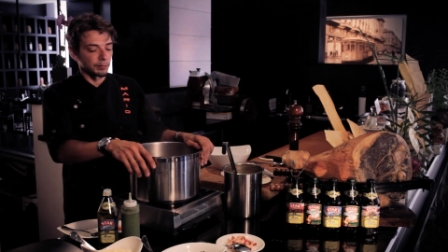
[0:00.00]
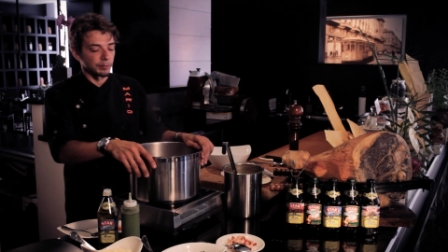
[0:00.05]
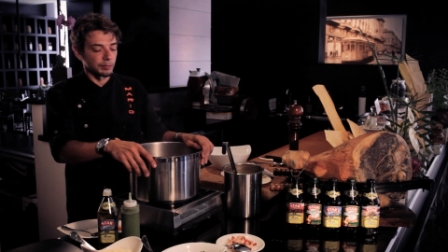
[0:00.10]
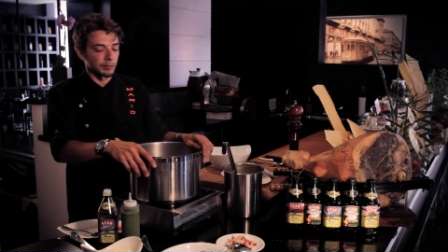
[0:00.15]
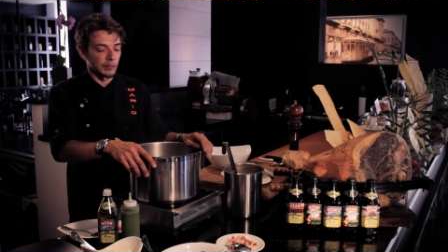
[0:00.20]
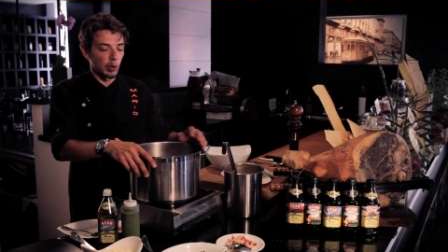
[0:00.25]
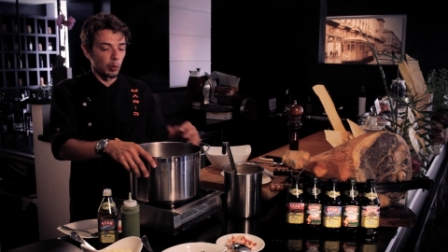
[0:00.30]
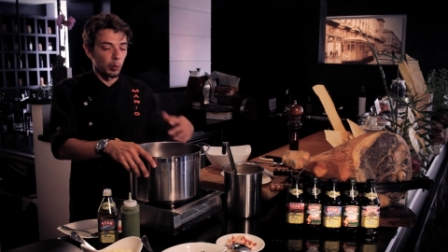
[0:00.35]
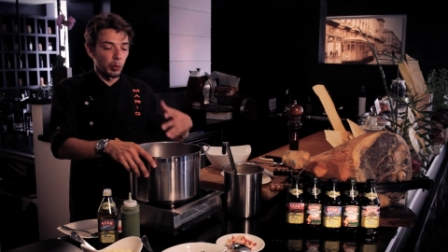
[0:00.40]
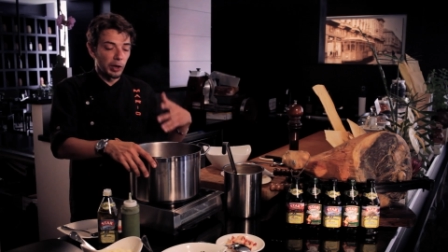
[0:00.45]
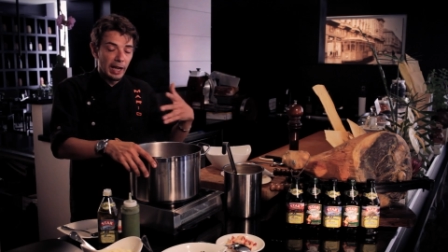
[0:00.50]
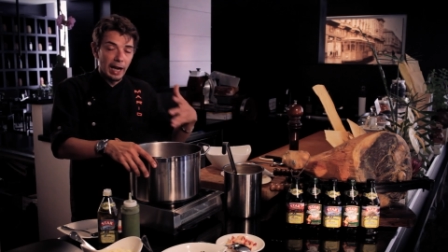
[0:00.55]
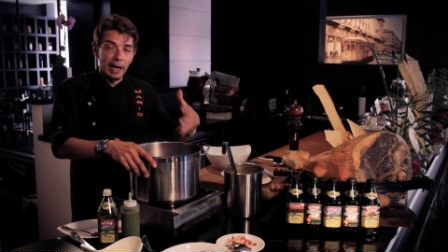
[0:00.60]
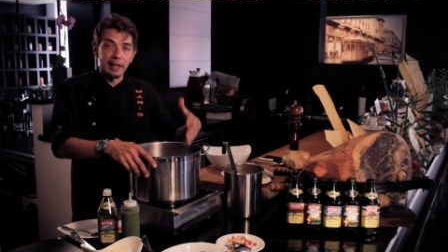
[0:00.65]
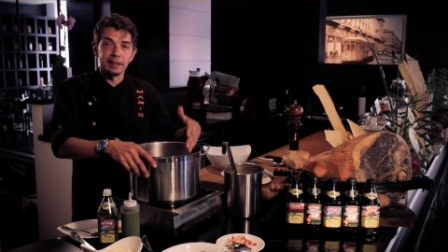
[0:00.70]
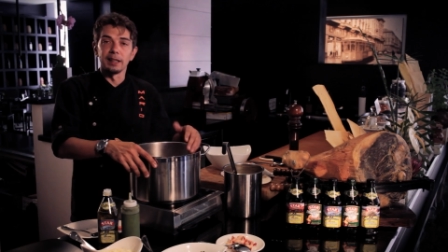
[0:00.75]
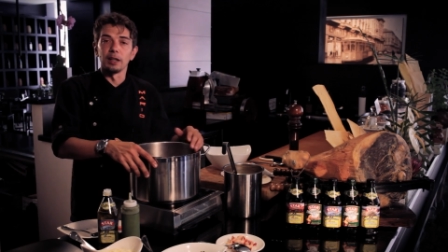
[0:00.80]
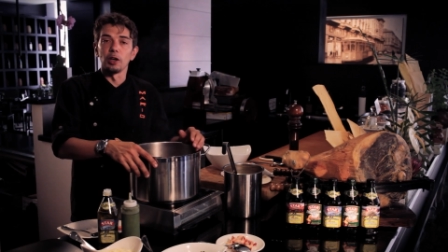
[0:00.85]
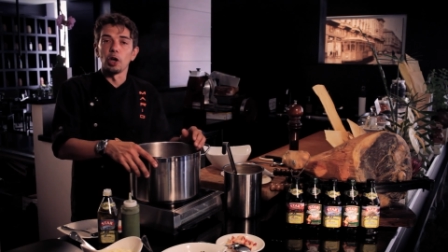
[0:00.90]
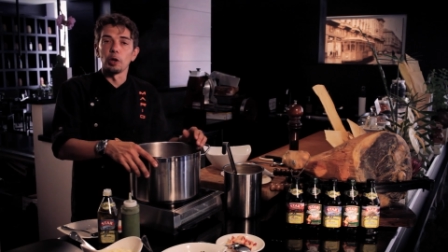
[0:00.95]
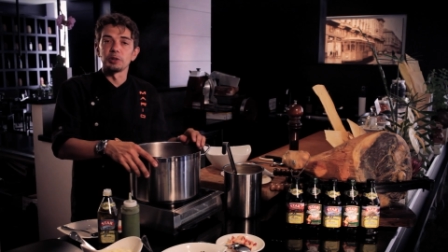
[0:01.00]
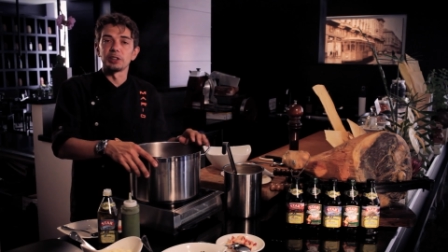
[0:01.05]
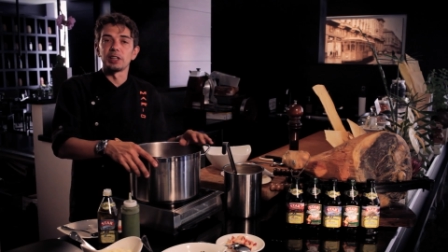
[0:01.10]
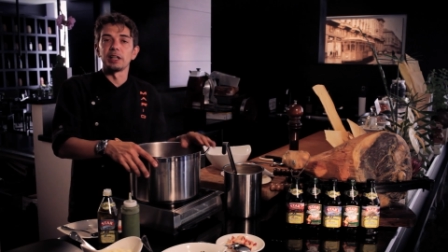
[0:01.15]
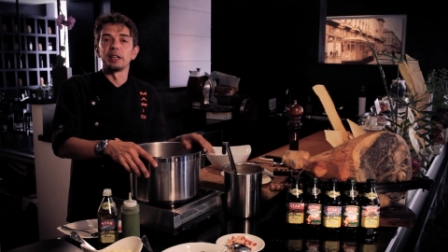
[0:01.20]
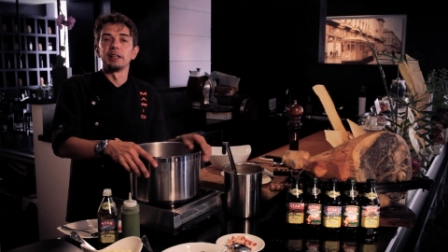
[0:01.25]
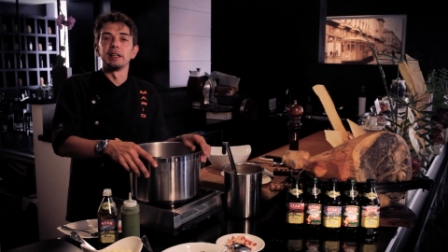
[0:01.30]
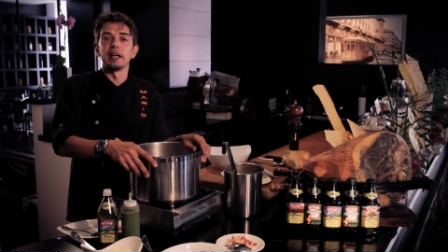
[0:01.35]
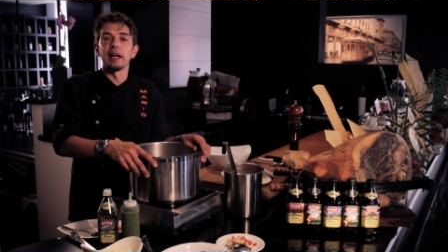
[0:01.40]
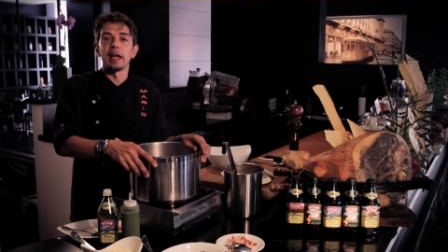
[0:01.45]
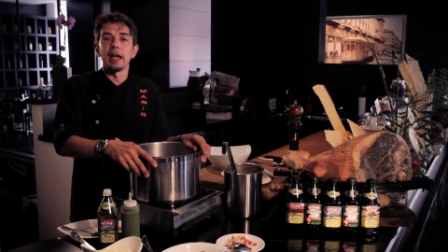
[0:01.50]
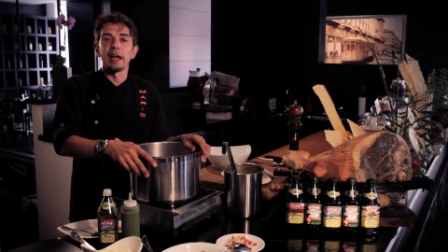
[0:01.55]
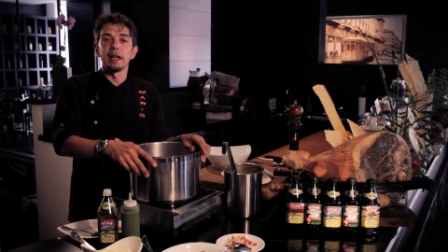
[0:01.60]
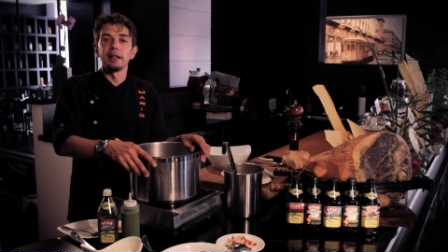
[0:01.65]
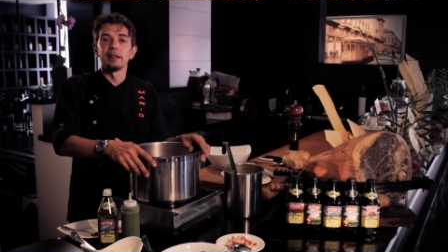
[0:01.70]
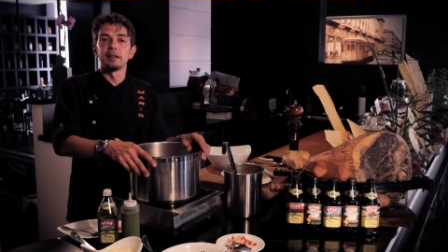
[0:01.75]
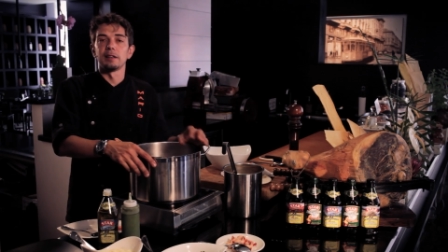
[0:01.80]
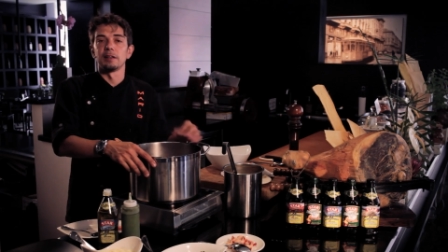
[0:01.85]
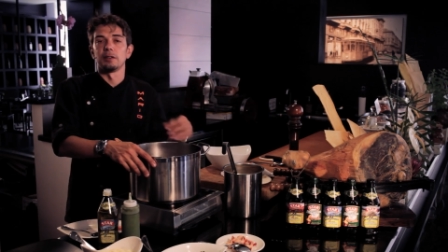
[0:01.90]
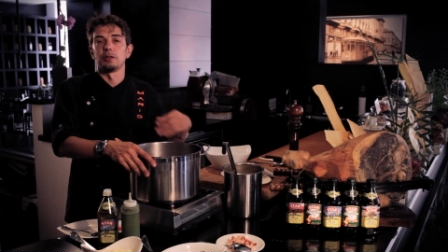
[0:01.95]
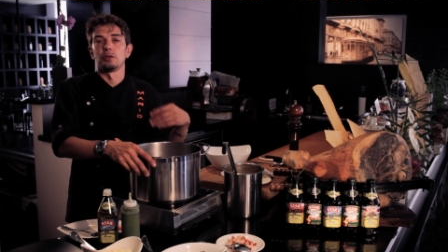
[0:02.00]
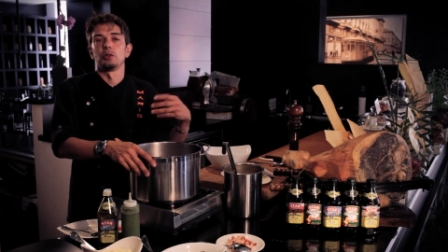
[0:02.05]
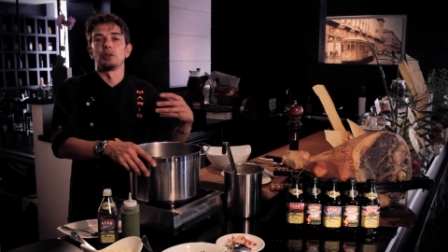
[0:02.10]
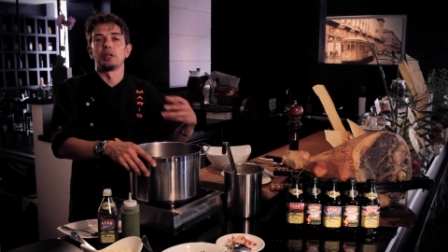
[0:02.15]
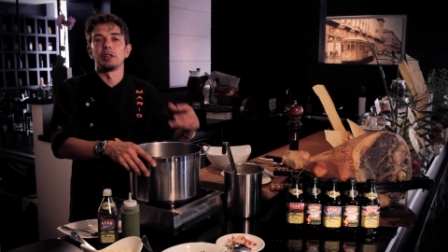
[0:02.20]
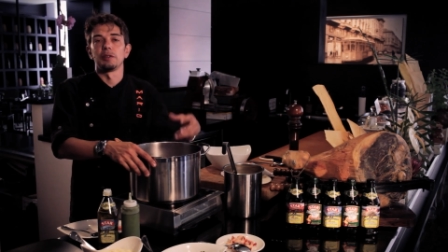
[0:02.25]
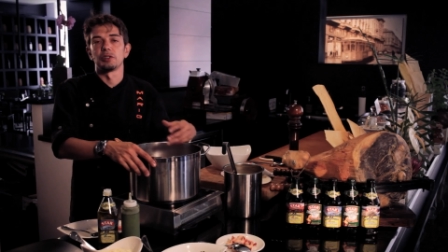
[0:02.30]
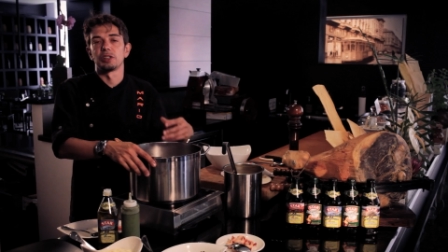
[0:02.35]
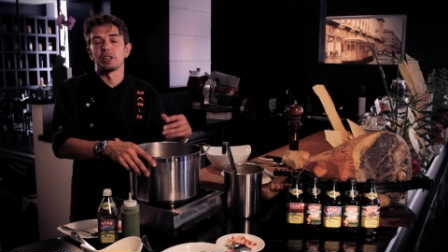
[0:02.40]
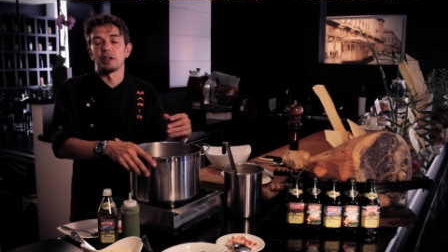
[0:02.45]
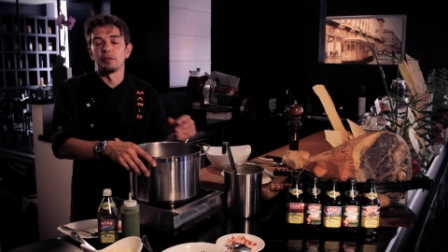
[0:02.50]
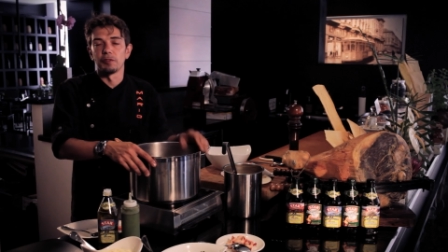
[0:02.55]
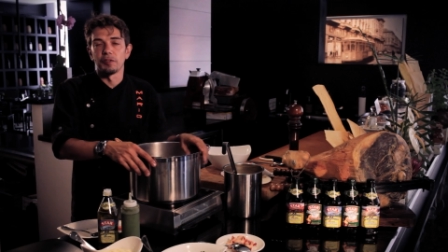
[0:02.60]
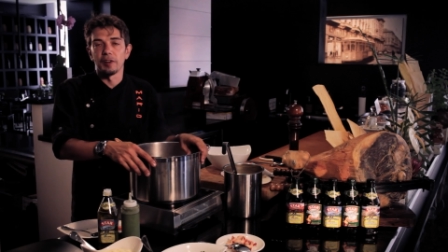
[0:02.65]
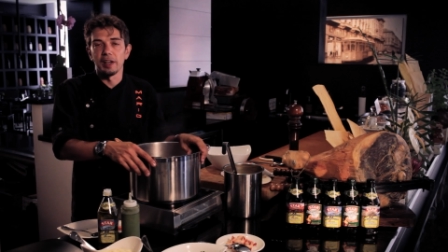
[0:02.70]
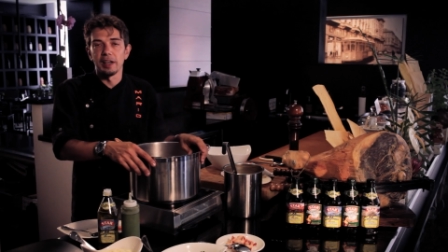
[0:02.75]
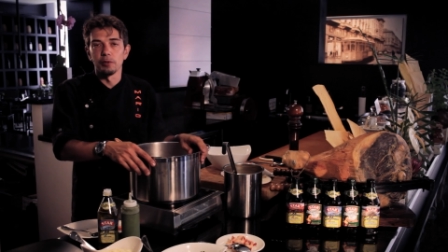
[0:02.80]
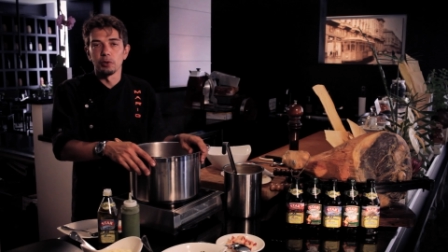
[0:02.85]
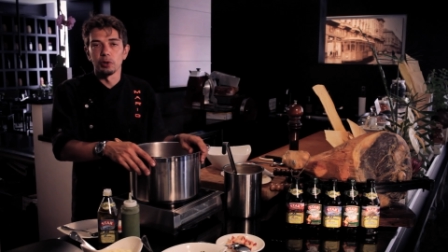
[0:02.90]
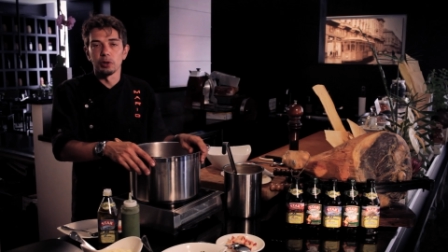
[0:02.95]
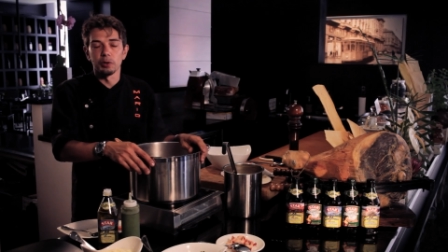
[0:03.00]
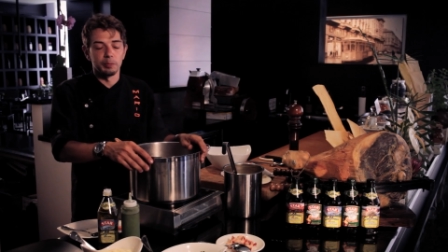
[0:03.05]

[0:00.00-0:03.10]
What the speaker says: we add the lobster in the end to give some flavor,